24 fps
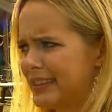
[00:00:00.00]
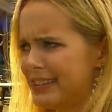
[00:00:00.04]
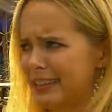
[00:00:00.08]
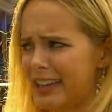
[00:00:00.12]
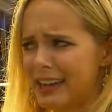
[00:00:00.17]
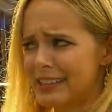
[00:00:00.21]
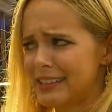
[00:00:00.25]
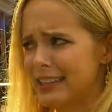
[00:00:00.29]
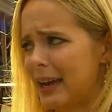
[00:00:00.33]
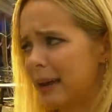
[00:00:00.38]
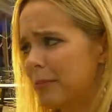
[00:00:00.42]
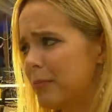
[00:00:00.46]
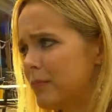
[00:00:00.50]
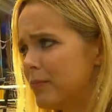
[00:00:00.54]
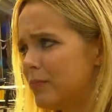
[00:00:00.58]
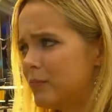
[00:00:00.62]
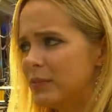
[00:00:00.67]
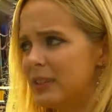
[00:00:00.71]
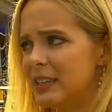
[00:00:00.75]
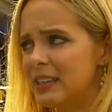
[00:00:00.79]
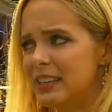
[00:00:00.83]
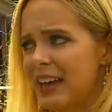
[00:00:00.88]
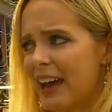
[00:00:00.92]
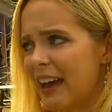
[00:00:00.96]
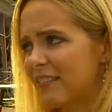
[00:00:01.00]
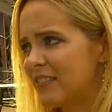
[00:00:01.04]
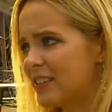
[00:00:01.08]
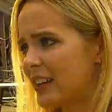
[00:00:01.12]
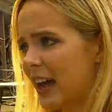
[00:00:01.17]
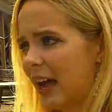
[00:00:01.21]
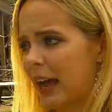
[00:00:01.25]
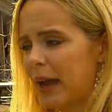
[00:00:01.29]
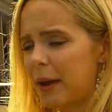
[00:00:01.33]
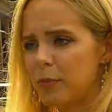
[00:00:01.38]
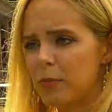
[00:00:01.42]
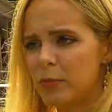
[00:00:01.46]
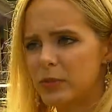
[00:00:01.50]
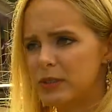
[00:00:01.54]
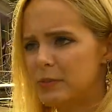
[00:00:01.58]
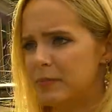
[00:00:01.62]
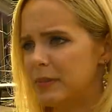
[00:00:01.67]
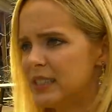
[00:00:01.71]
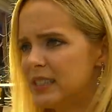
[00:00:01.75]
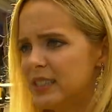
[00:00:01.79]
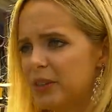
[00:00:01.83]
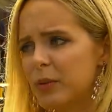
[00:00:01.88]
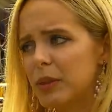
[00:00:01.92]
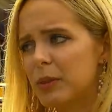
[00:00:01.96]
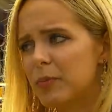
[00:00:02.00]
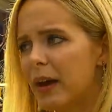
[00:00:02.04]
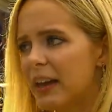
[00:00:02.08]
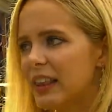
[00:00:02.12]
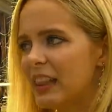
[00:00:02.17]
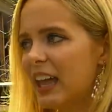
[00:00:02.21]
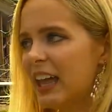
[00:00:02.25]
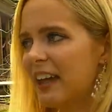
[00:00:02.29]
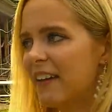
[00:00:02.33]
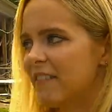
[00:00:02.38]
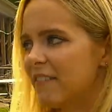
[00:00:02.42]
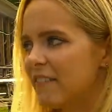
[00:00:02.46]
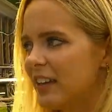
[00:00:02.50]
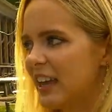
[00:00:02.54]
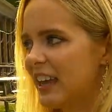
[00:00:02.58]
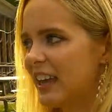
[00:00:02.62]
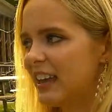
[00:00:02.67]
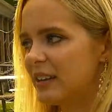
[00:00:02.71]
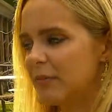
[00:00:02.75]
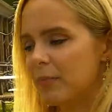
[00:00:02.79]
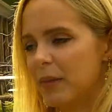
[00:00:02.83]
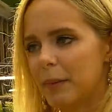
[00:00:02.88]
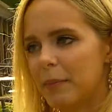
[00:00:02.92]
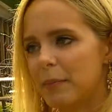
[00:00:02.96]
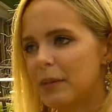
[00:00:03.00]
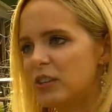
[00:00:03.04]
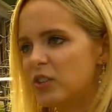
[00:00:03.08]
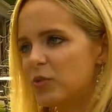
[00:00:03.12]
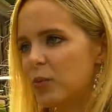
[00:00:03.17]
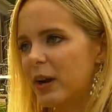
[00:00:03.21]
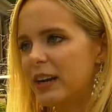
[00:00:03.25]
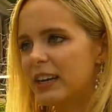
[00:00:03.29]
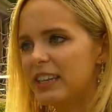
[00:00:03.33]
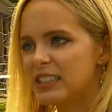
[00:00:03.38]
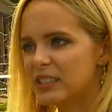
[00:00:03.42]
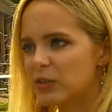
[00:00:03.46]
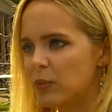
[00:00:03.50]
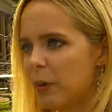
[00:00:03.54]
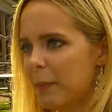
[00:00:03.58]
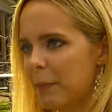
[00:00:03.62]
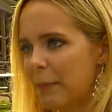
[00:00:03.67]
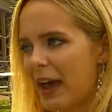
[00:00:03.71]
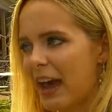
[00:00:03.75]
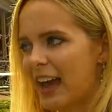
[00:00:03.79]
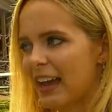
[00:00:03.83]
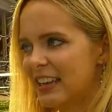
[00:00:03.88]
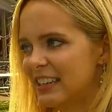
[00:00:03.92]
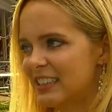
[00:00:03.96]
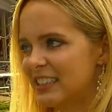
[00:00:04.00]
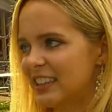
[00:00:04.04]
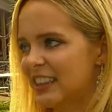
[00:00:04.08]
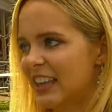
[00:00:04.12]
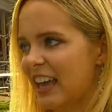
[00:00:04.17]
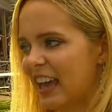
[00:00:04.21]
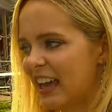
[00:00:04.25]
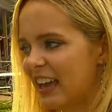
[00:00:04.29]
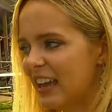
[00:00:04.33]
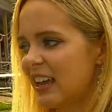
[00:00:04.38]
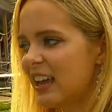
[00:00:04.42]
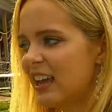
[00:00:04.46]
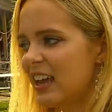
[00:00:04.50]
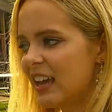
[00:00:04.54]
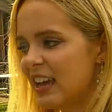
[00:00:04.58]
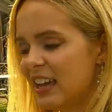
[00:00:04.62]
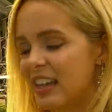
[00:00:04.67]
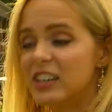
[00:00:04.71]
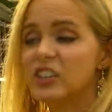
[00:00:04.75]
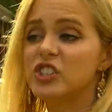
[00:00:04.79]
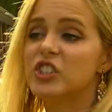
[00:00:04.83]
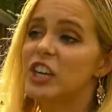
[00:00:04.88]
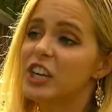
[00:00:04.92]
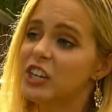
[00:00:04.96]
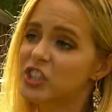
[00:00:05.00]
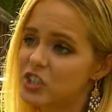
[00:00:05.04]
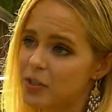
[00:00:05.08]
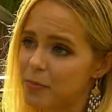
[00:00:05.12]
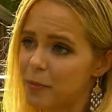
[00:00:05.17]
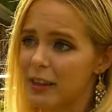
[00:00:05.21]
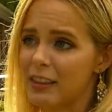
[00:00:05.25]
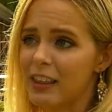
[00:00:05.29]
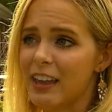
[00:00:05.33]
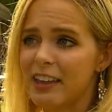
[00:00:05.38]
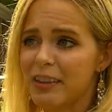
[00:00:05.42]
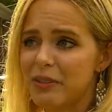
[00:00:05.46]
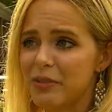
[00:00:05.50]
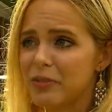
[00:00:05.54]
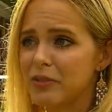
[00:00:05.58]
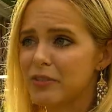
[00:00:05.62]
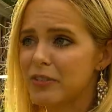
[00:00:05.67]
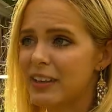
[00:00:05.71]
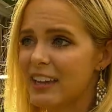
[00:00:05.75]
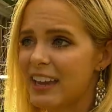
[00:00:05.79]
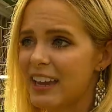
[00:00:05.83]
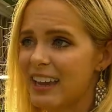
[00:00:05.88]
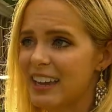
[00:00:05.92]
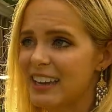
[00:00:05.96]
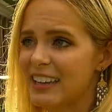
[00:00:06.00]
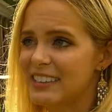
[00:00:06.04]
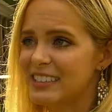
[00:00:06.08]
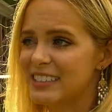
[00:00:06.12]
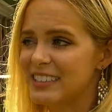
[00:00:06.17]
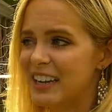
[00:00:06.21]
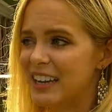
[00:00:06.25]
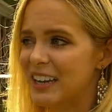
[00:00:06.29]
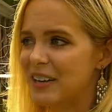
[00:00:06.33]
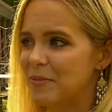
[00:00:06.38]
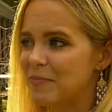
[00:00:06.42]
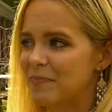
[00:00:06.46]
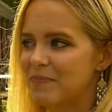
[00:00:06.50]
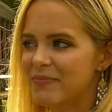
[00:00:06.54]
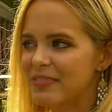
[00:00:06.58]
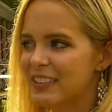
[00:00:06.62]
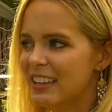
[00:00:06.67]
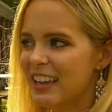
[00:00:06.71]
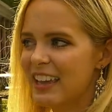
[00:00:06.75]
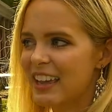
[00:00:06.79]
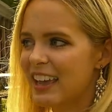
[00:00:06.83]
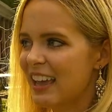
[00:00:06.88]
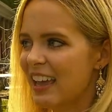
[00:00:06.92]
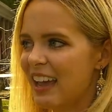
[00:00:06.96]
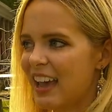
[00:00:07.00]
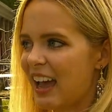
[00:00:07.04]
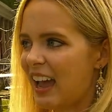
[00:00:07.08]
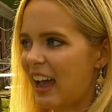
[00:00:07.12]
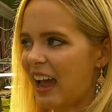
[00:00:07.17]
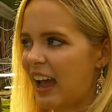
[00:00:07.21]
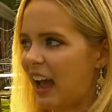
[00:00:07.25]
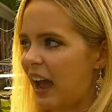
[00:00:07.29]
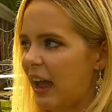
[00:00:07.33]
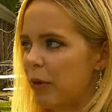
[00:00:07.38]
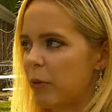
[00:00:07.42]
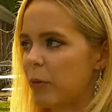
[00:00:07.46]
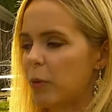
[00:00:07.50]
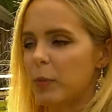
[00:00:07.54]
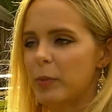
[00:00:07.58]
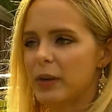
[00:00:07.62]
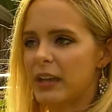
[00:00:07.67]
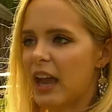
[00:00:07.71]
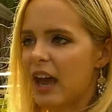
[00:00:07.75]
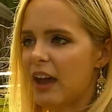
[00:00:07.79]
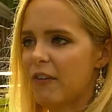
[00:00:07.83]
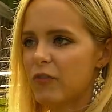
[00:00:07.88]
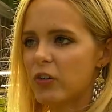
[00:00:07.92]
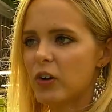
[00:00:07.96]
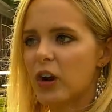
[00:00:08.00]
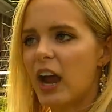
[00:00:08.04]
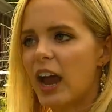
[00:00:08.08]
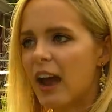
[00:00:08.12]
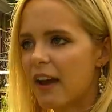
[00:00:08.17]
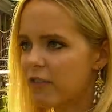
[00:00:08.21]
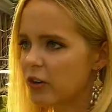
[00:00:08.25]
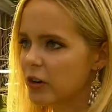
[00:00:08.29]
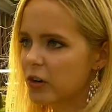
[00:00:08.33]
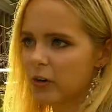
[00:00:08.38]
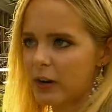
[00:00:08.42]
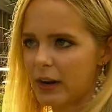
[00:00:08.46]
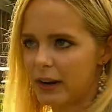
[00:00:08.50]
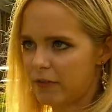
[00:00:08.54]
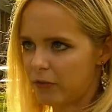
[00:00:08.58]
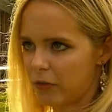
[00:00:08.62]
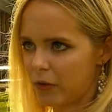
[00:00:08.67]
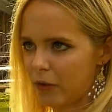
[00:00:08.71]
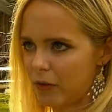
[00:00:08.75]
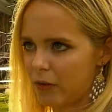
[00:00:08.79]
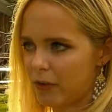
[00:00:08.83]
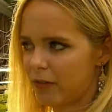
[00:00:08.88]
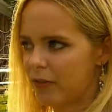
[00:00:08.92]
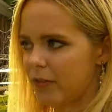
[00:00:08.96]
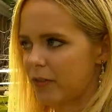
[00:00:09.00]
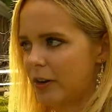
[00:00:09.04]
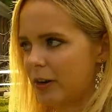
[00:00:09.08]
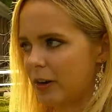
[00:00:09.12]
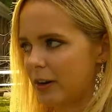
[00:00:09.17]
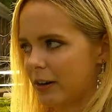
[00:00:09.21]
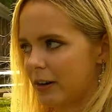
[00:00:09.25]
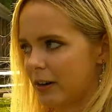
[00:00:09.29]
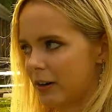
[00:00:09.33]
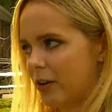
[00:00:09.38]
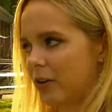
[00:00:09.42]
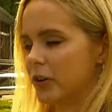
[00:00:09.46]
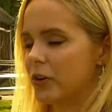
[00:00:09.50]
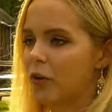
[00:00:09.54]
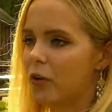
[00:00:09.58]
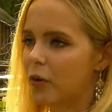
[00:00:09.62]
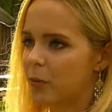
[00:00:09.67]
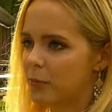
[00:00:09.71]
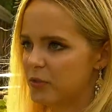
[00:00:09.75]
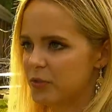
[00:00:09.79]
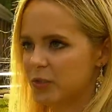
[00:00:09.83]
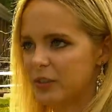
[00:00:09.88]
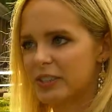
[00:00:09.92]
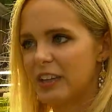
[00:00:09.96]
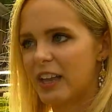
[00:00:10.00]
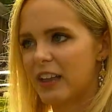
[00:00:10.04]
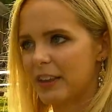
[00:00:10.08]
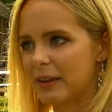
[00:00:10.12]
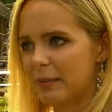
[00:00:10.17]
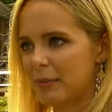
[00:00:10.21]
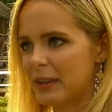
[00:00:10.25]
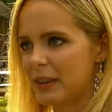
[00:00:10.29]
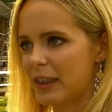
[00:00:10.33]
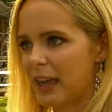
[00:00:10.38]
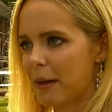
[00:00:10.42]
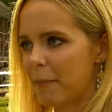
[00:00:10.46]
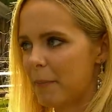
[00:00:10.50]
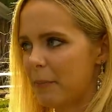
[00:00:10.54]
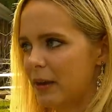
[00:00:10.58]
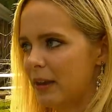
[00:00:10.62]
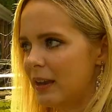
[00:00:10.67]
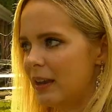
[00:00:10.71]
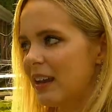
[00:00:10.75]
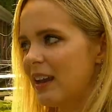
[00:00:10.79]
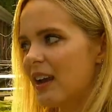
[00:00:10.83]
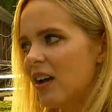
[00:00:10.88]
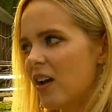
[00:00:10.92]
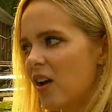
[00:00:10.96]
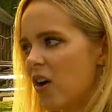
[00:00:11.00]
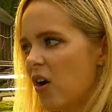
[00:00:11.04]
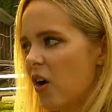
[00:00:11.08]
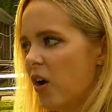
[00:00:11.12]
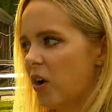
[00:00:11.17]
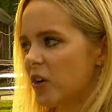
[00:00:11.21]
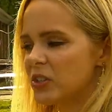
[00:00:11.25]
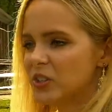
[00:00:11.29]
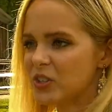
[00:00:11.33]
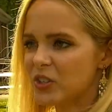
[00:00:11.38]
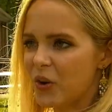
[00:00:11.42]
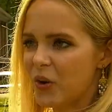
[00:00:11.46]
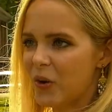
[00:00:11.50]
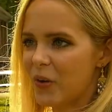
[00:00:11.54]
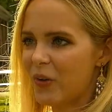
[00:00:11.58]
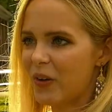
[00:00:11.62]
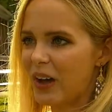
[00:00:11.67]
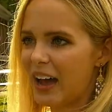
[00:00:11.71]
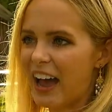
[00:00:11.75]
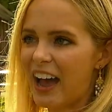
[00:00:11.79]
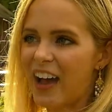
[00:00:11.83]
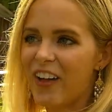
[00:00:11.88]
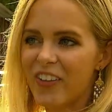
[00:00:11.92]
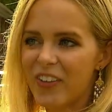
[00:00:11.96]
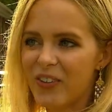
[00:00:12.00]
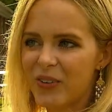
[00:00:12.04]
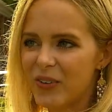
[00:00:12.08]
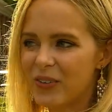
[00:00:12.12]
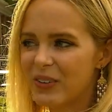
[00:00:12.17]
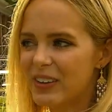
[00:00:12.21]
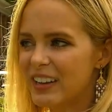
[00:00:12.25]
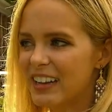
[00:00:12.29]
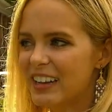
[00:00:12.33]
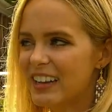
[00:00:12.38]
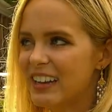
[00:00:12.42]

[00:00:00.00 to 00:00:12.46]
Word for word: that time didn't have time, was busy with my life, and in my mid 20s went back and did that, and it changed my life. And um, I will be forever grateful for Colonel Holmes for telling me that, but also how